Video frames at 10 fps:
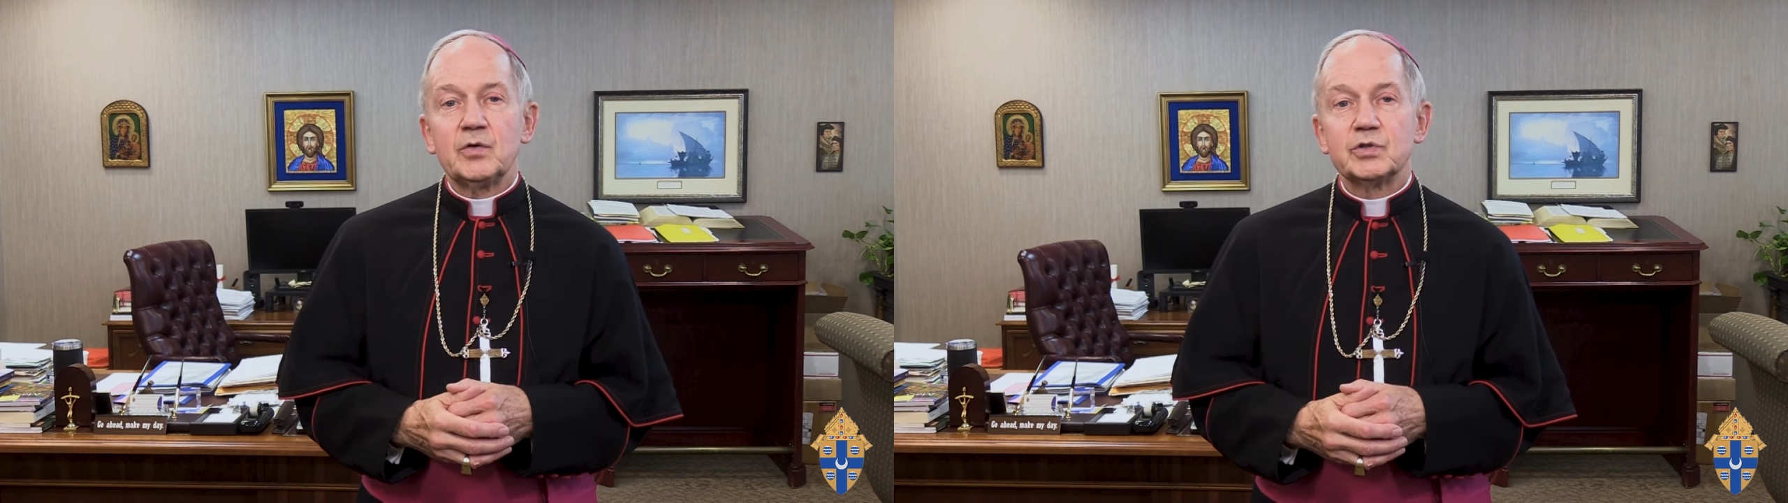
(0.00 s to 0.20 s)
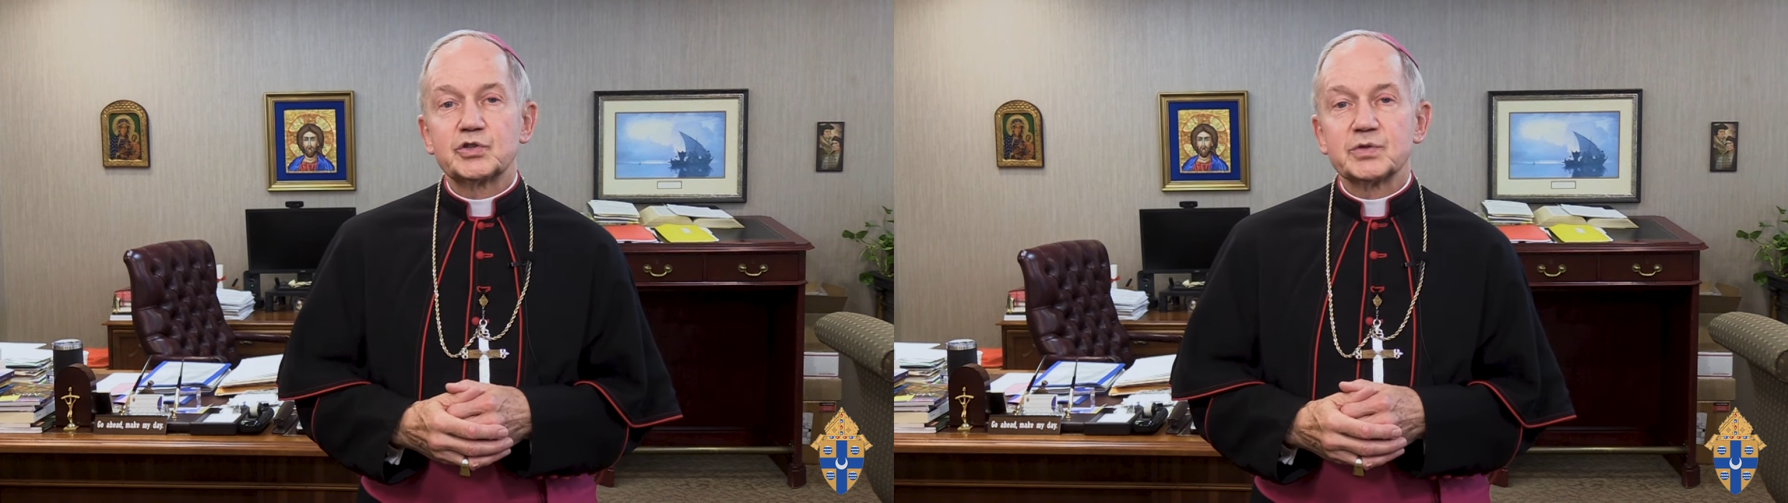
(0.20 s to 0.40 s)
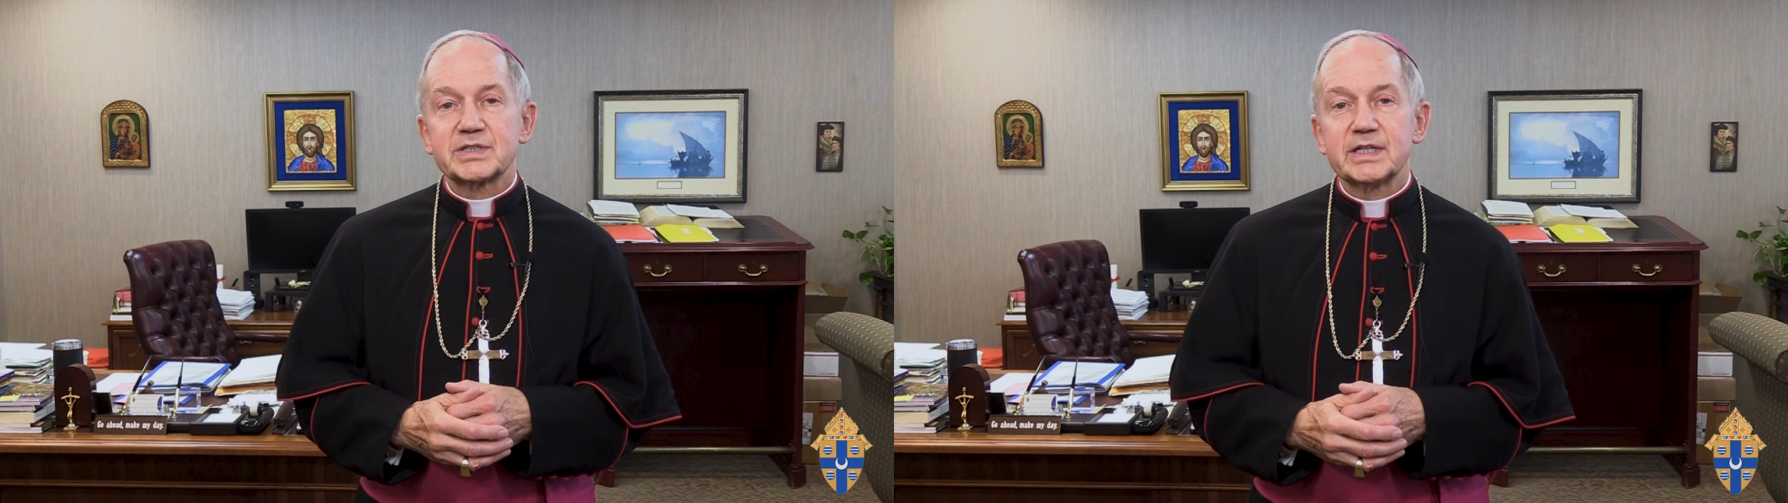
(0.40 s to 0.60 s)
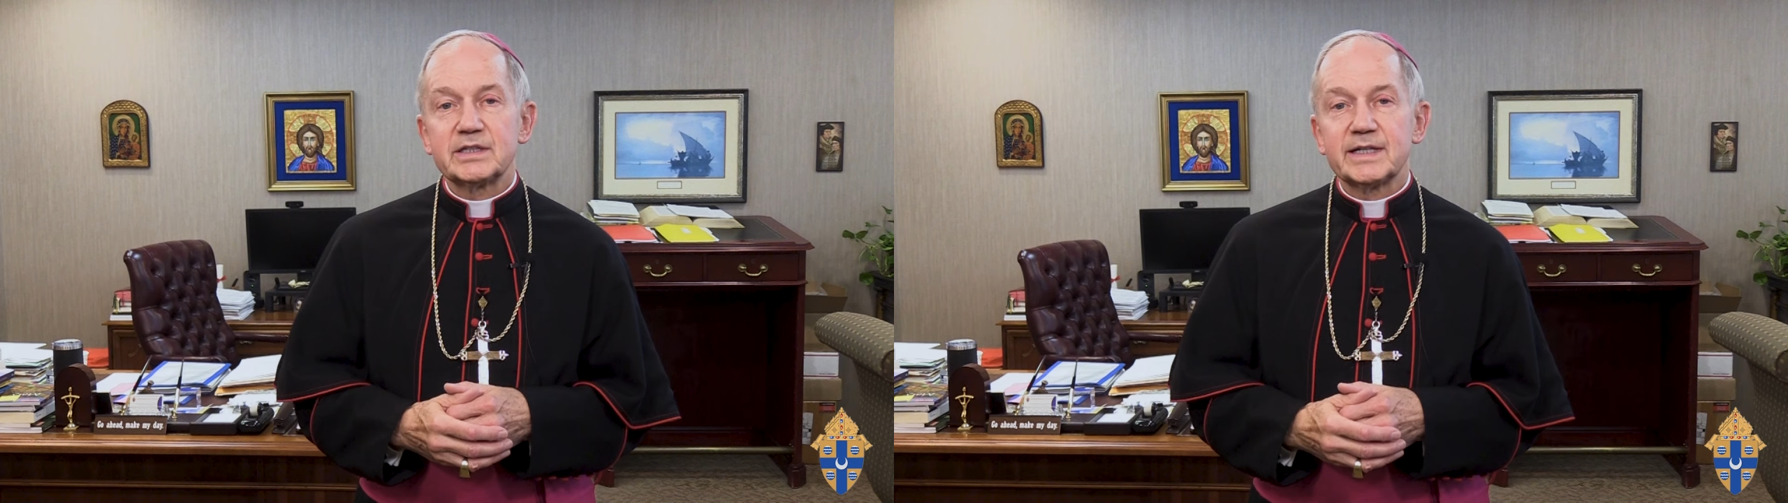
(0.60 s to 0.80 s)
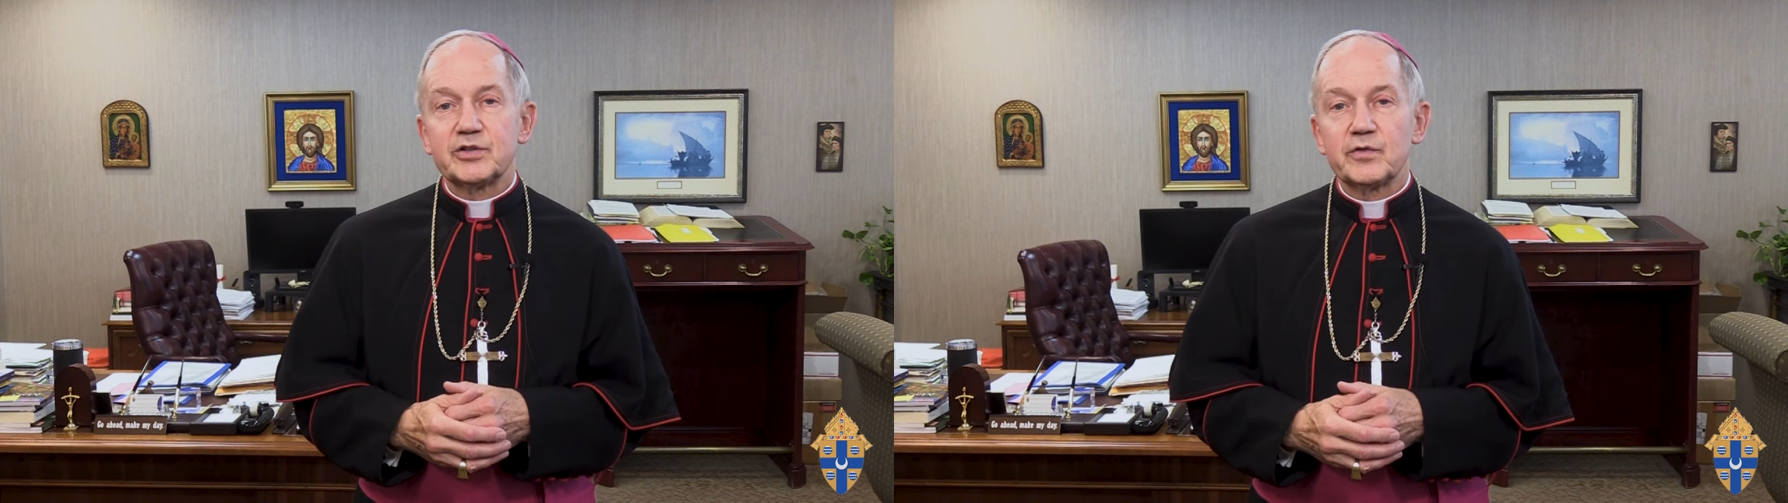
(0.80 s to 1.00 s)
which was
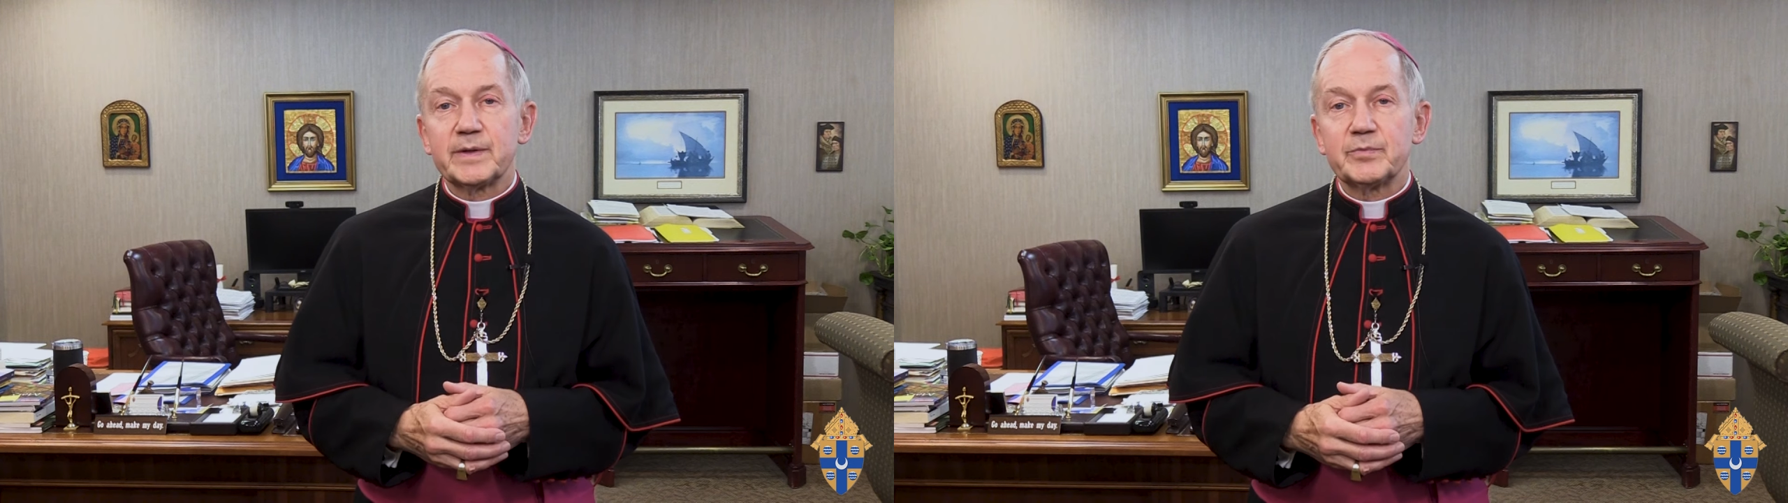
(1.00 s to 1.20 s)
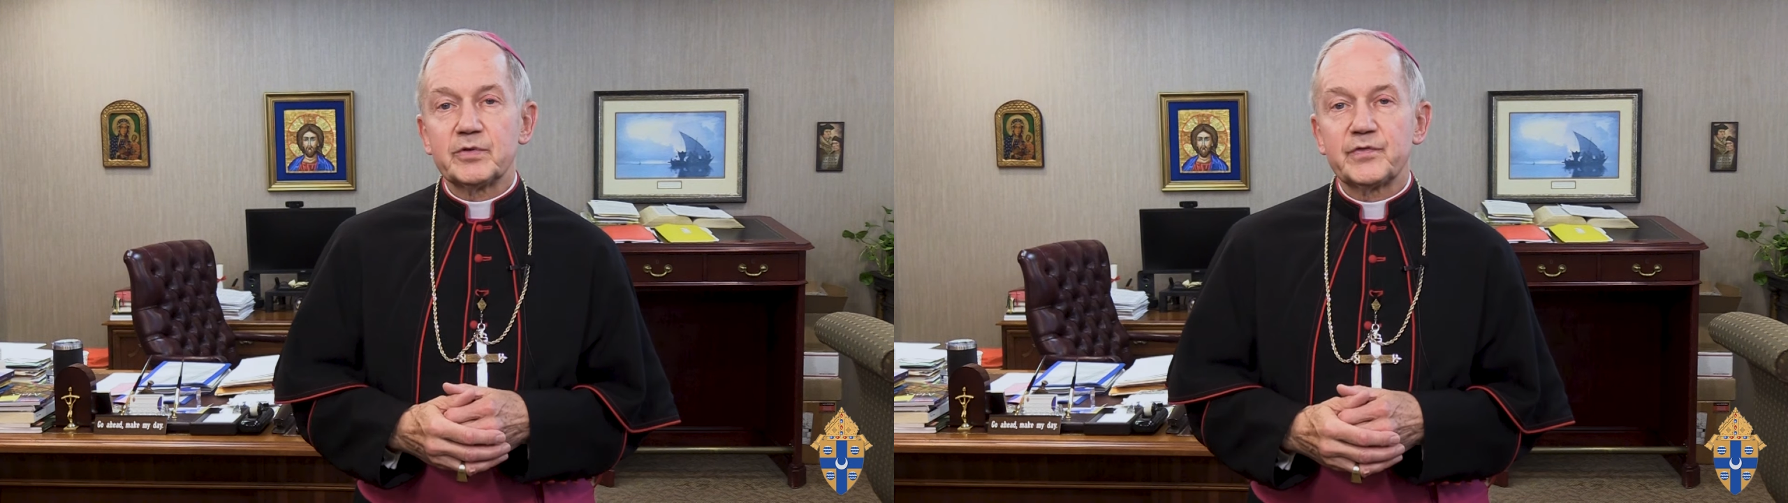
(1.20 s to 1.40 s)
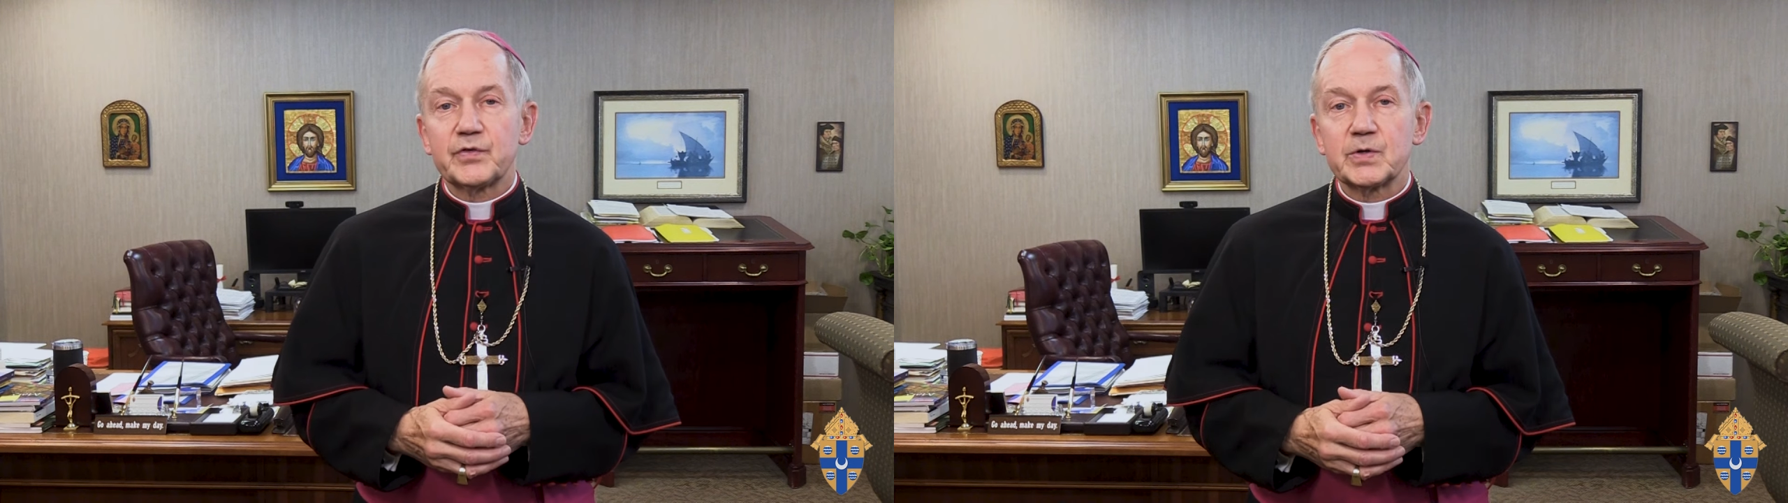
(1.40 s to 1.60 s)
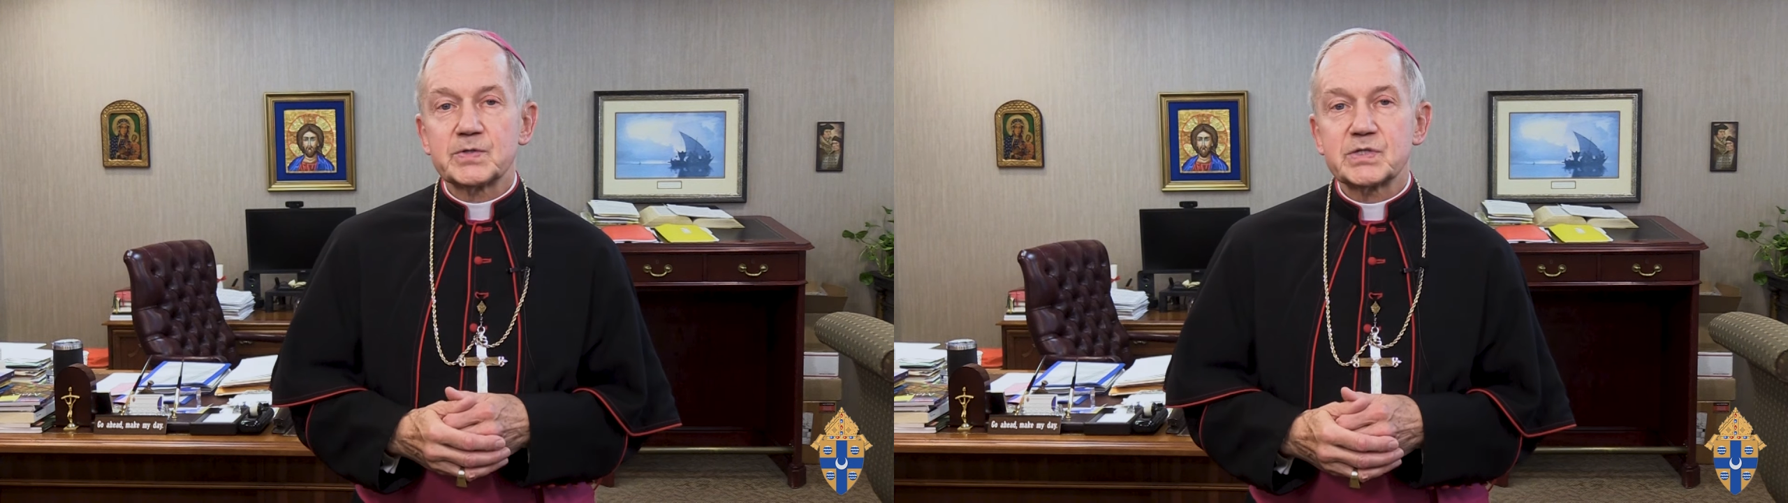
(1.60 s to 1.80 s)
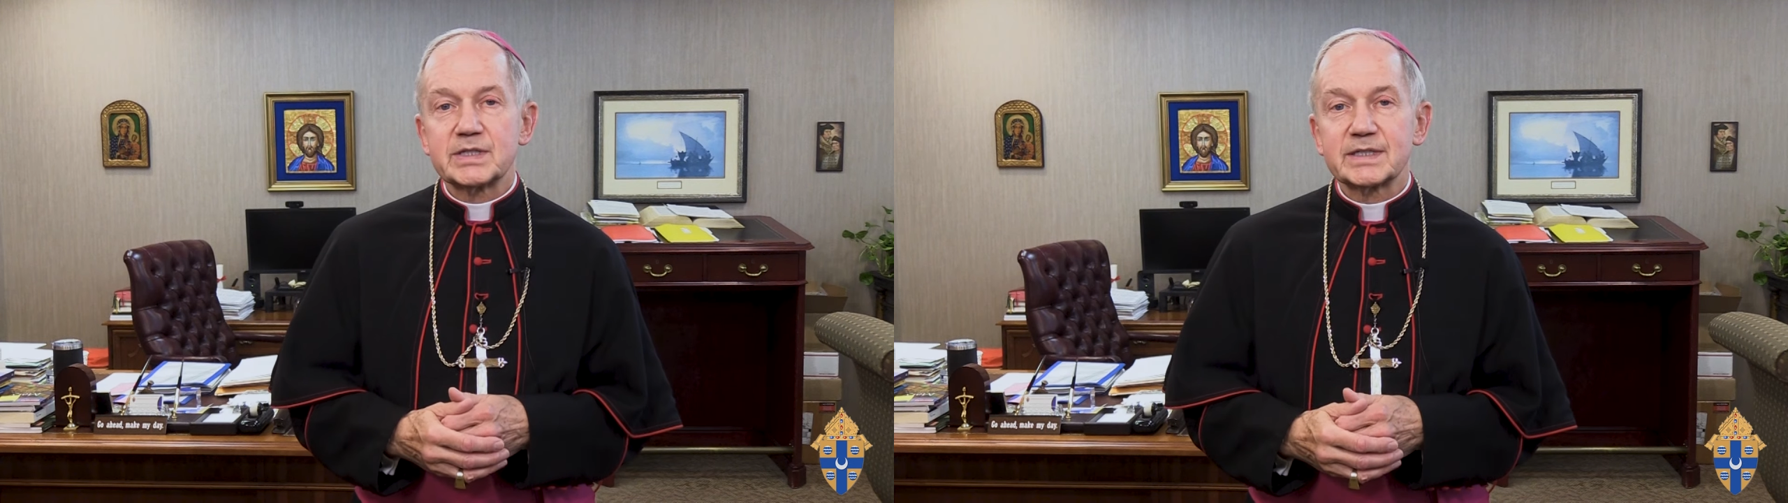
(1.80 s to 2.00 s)
held on November 1st